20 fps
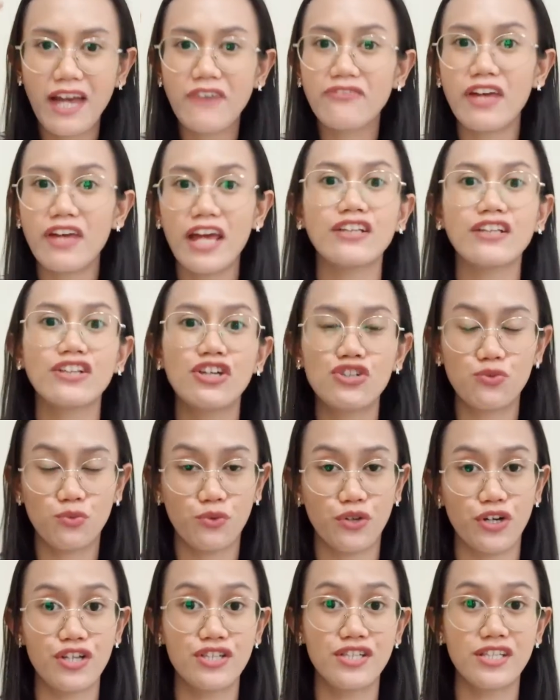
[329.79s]
English
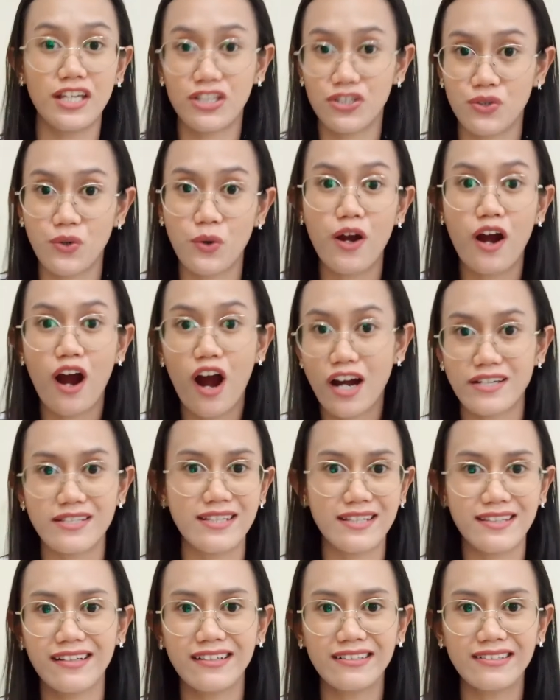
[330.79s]
words in your
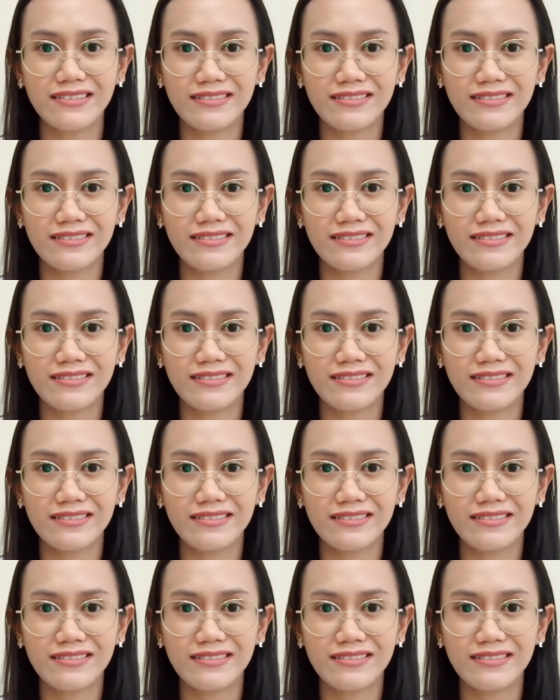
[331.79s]
arsenal.